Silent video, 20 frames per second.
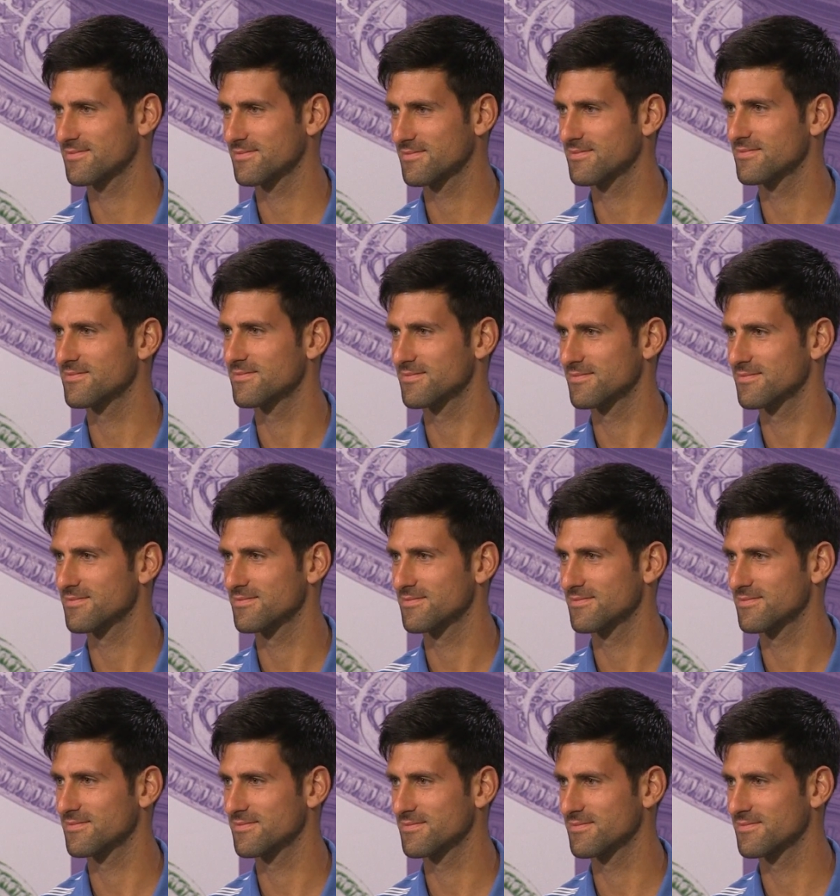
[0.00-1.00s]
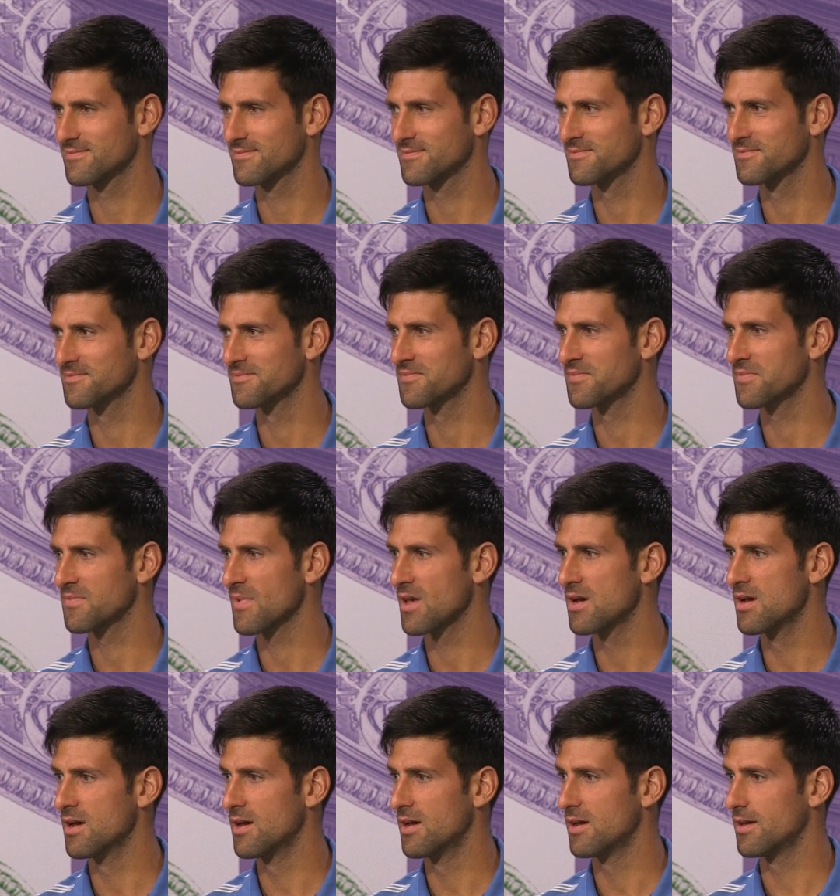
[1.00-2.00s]
seems to have paid off.
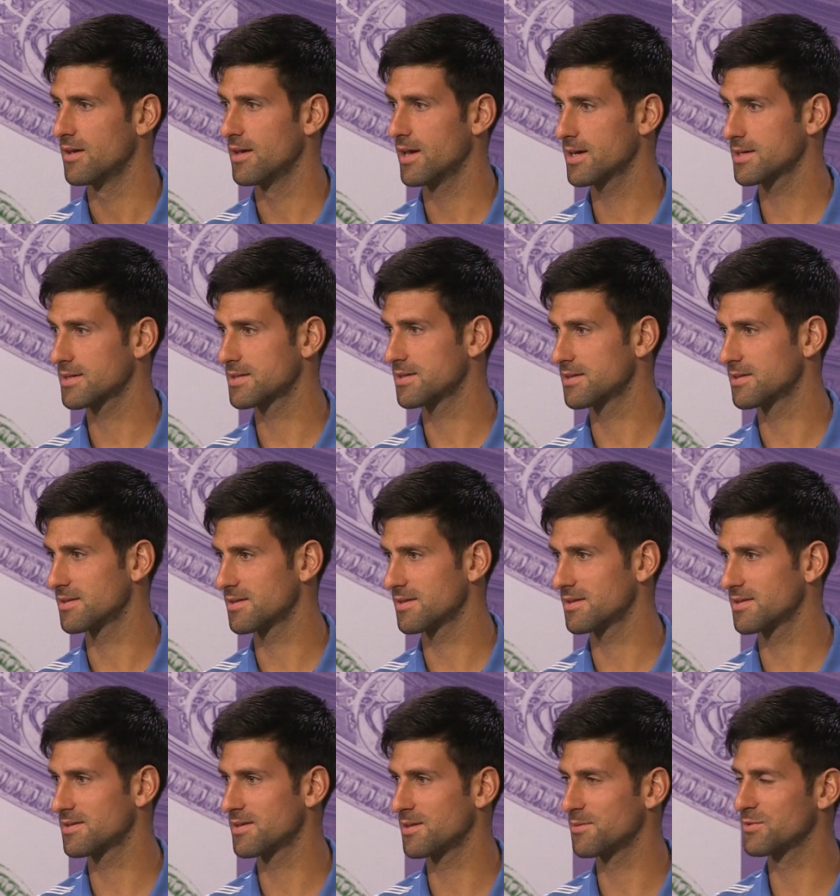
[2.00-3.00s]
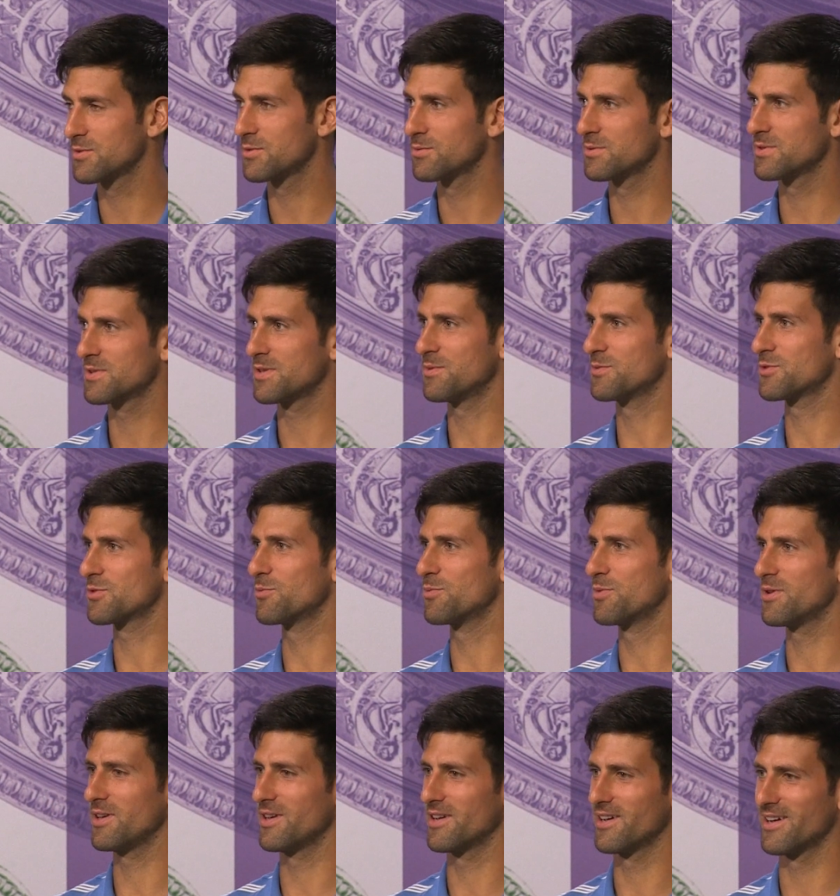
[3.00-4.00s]
Yes, it seems to
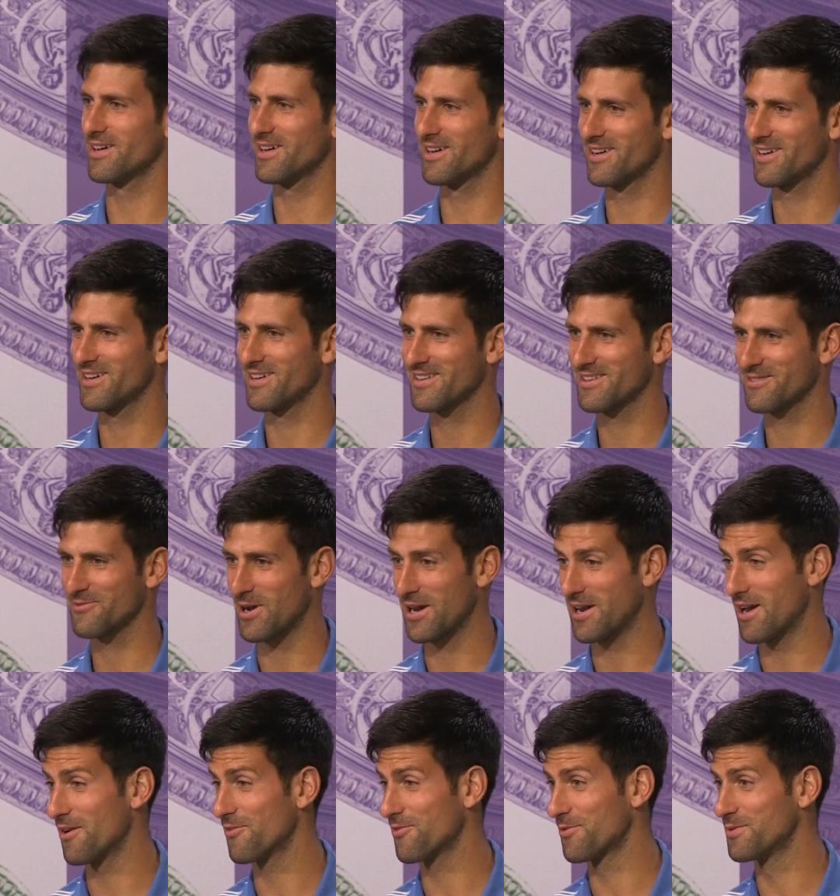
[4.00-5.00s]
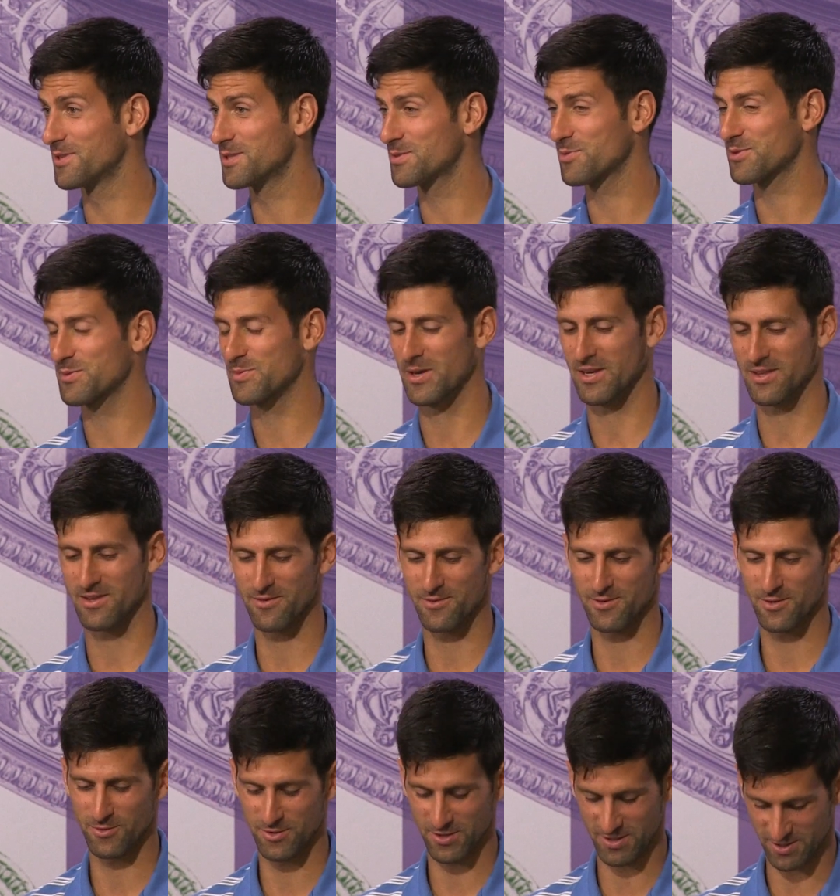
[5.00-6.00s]
be, right now from this
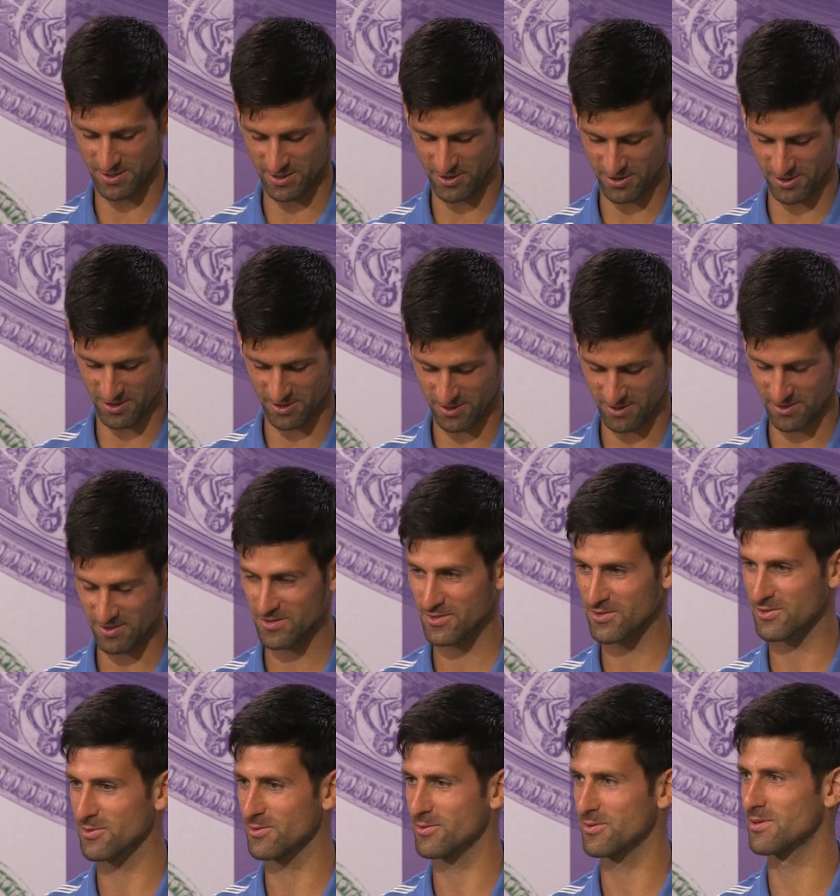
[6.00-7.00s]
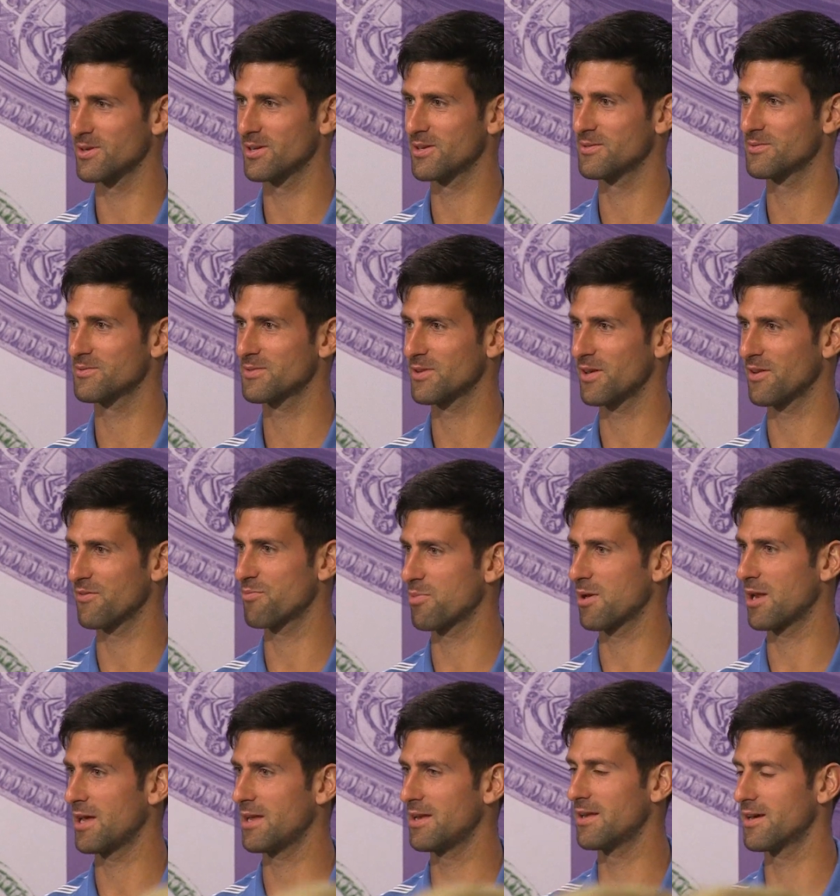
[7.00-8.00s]
perspective, a good decision to have
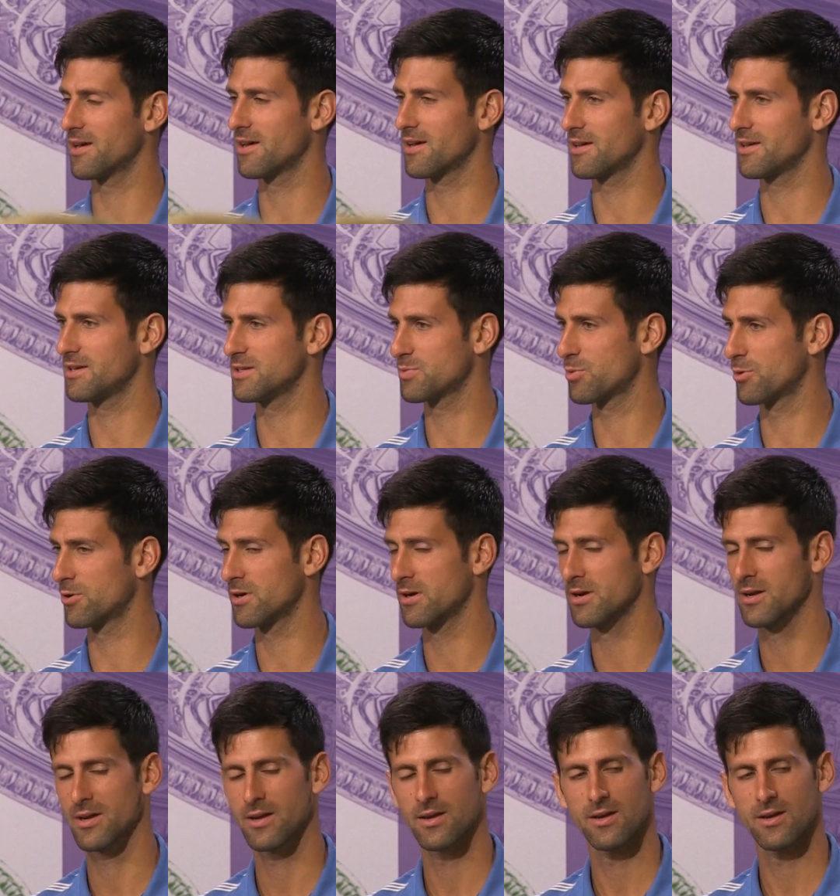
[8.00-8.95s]
played Eastbourne.